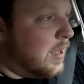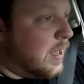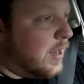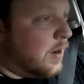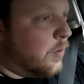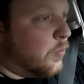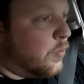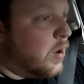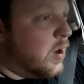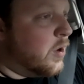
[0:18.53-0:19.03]
and
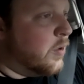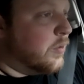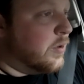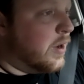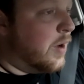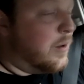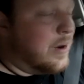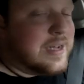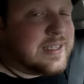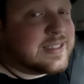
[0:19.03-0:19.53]
a road
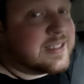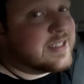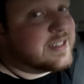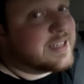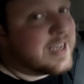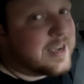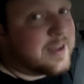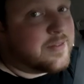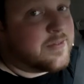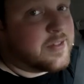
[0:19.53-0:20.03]
known as the
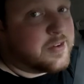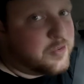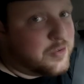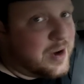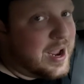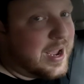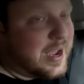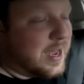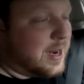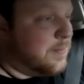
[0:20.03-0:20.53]
Tail of the
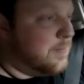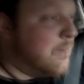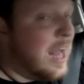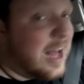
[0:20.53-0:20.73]
Dragon.